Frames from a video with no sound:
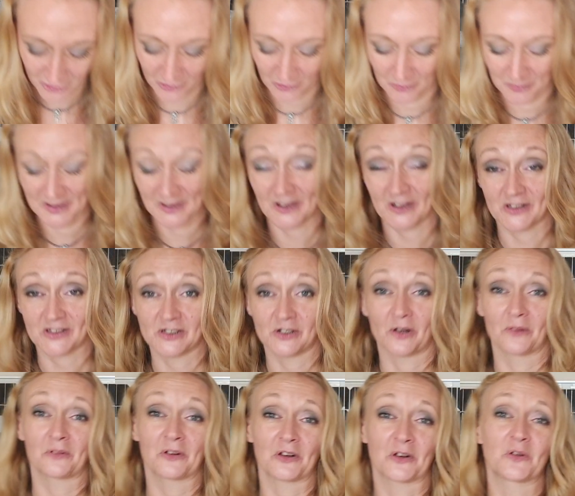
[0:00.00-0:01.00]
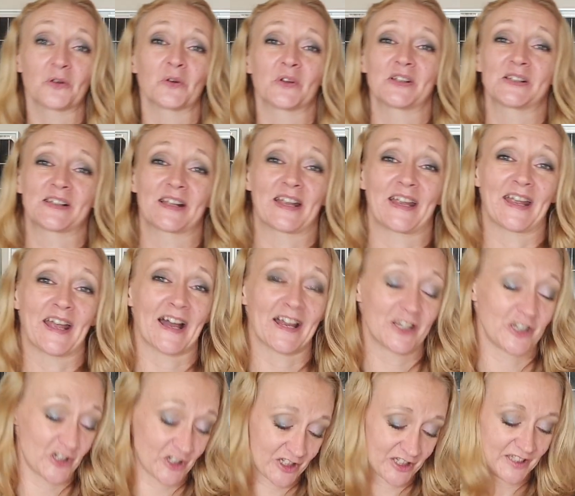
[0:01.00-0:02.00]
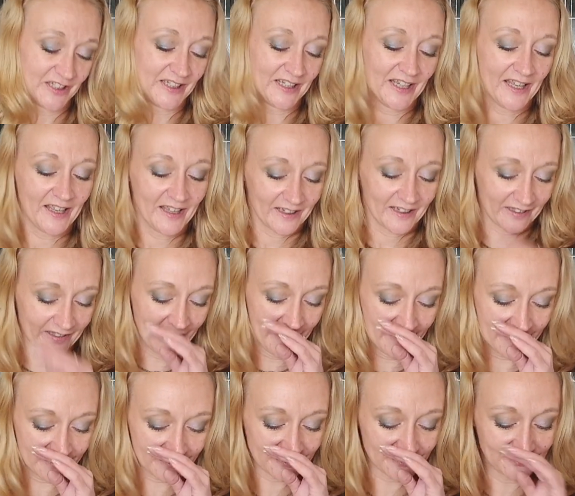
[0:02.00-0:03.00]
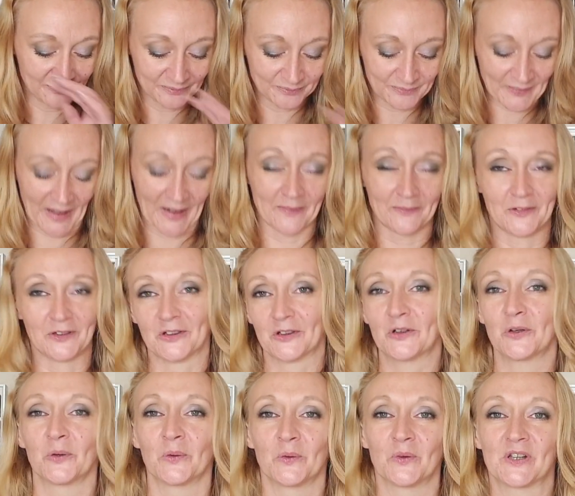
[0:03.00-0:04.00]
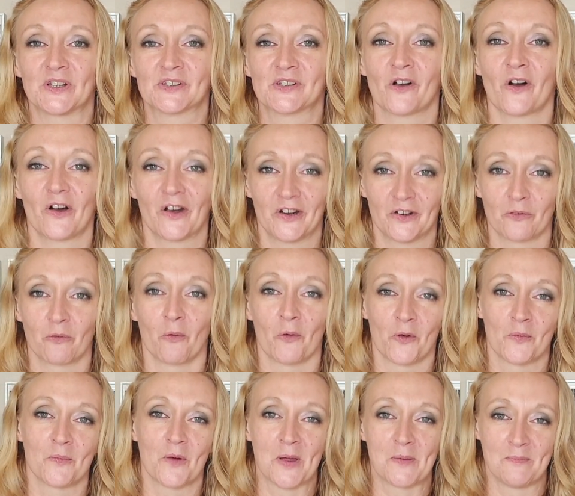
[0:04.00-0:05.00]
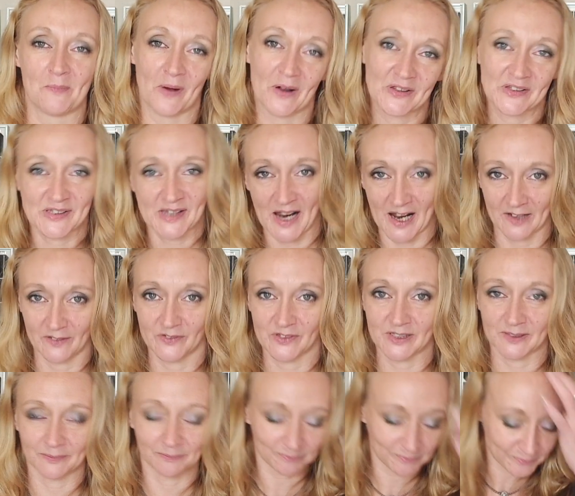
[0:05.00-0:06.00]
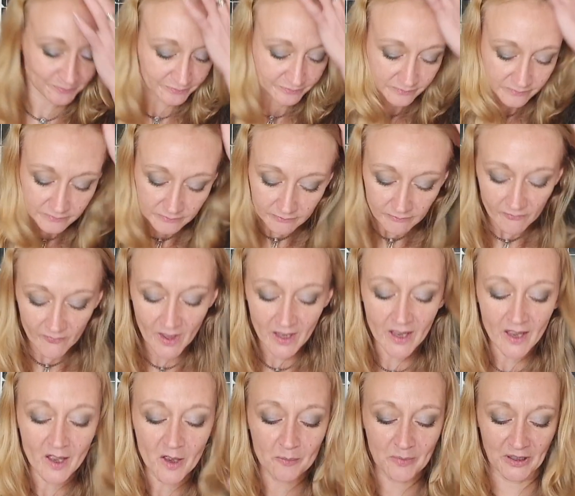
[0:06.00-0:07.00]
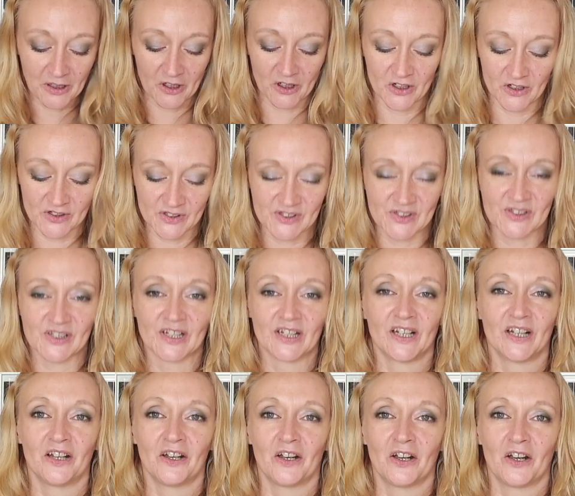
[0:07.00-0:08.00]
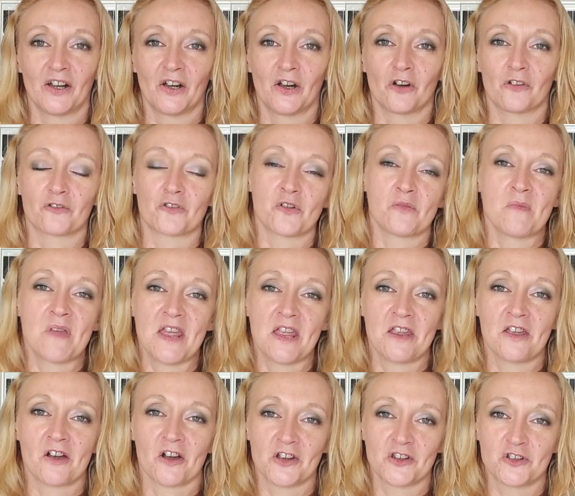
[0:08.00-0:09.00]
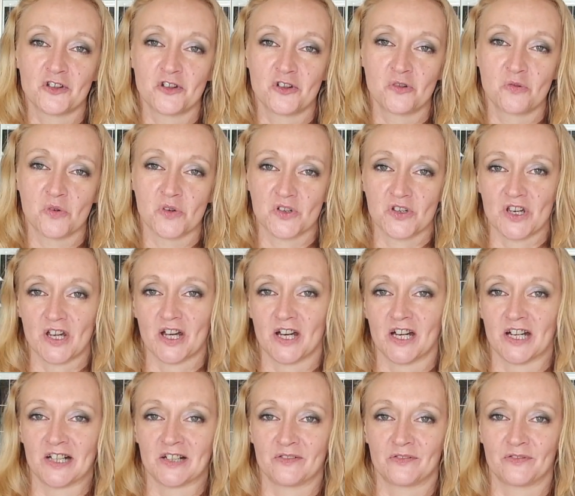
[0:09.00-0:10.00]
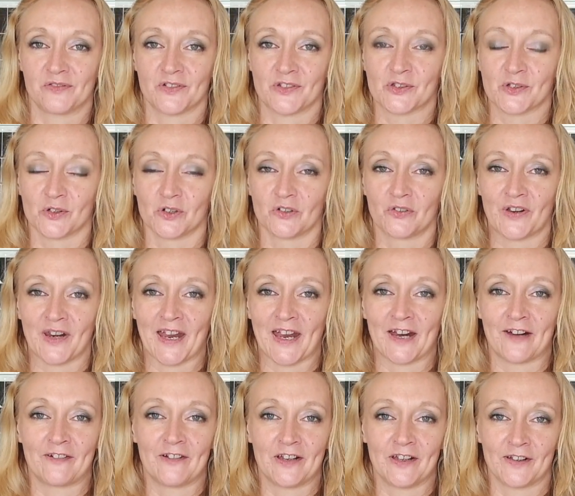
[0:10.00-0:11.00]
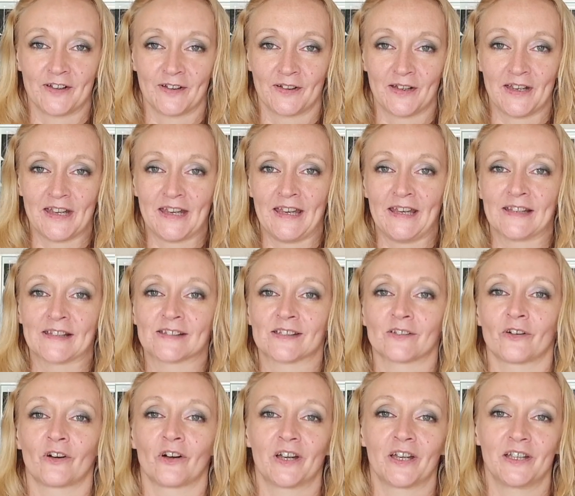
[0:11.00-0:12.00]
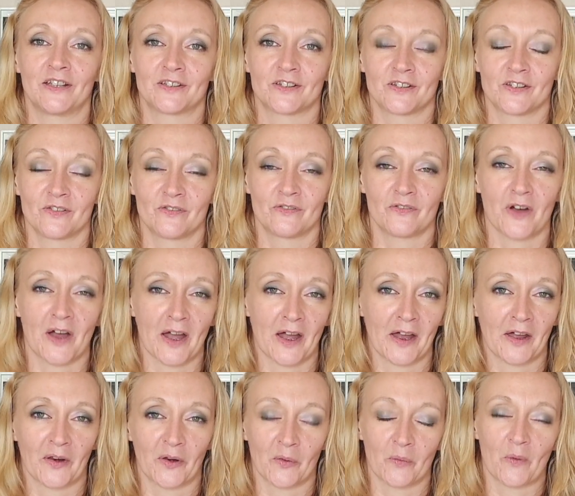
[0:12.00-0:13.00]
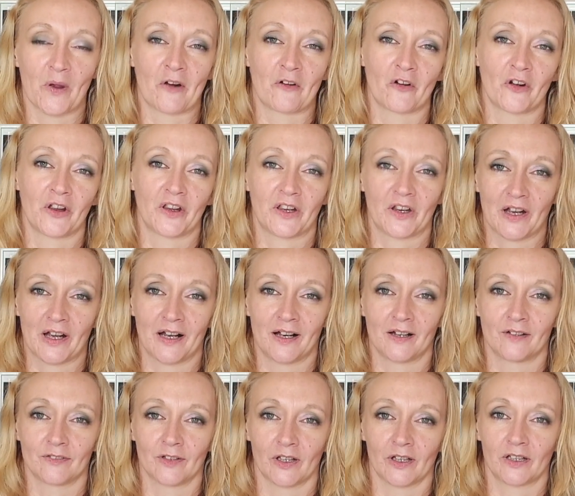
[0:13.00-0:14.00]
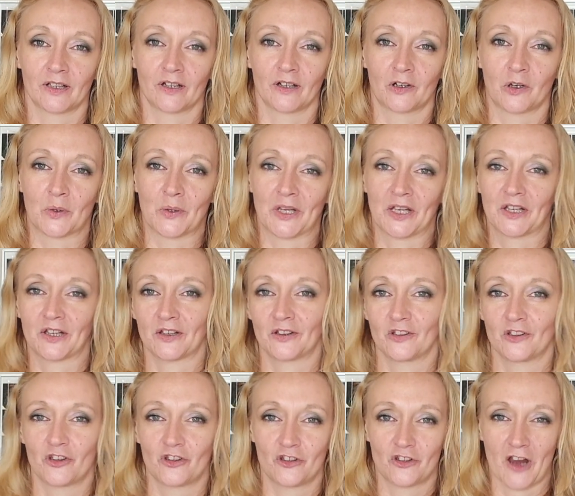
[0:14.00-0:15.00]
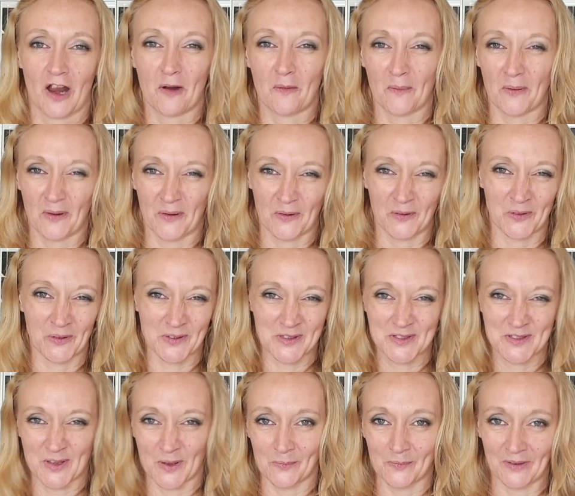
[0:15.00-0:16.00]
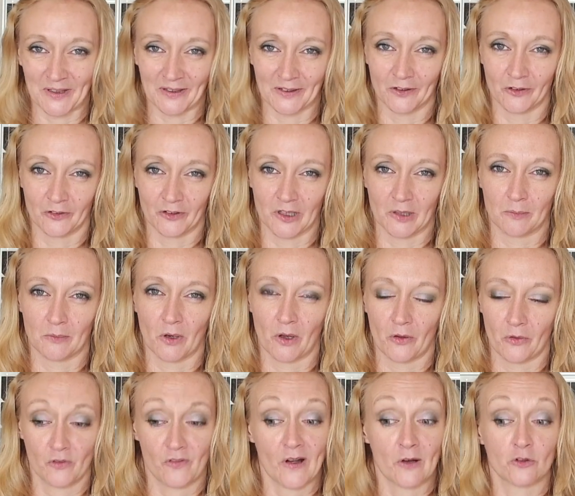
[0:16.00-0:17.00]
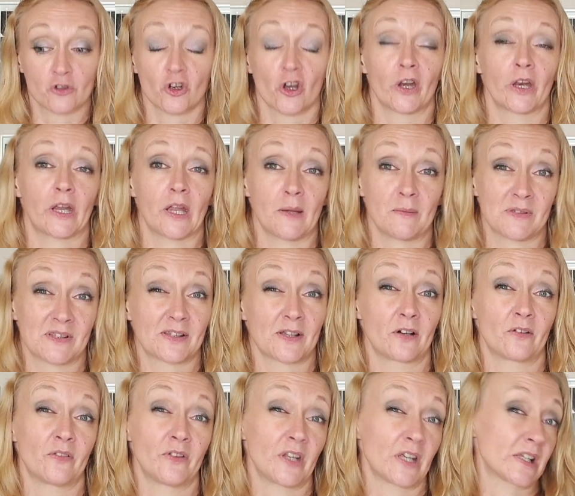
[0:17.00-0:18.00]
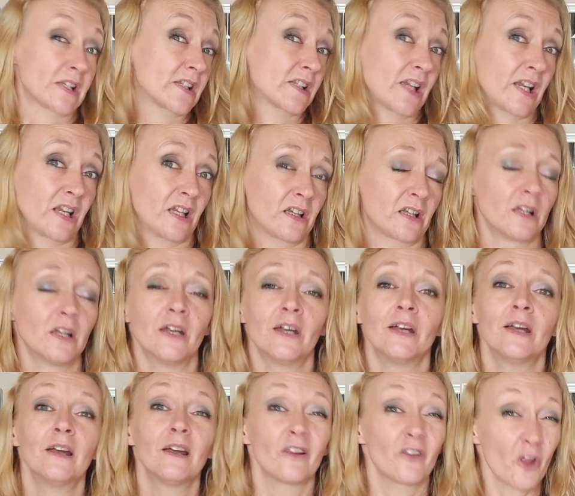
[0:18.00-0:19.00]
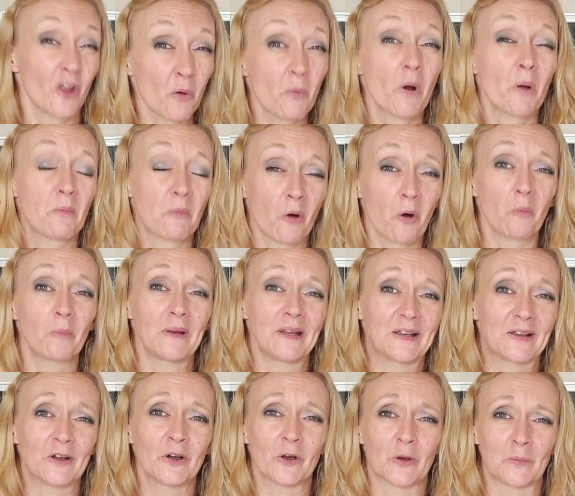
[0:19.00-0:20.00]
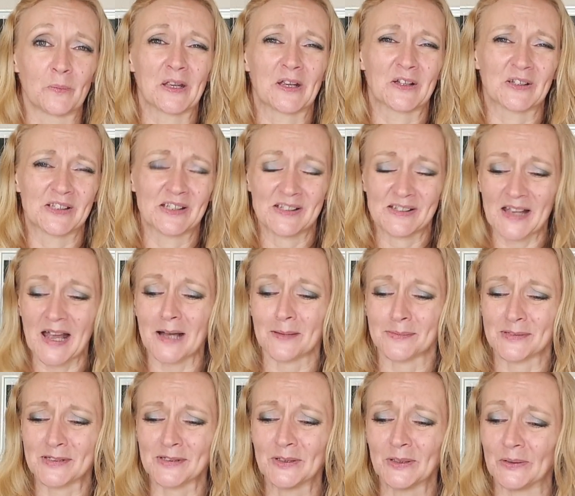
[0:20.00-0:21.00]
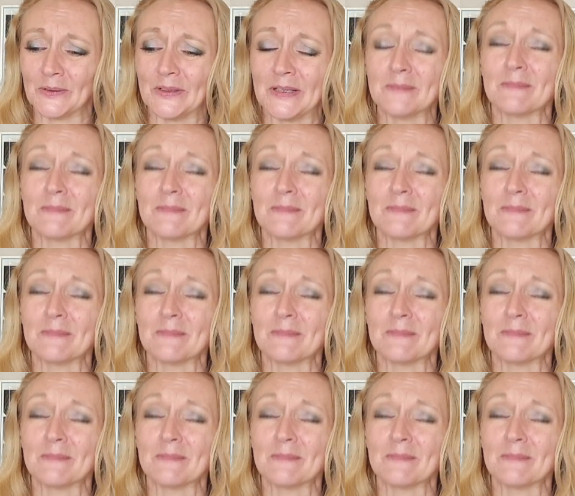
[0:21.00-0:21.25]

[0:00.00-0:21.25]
or my last, I'm going to call this a gadget, and I'm going to call this kind of one of my must-haves, because for me, I do want to have sort of an area inside the van where I can have like a quick shower or something along them lines without trying to get myself in that sink. Though I probably could, because it's absolutely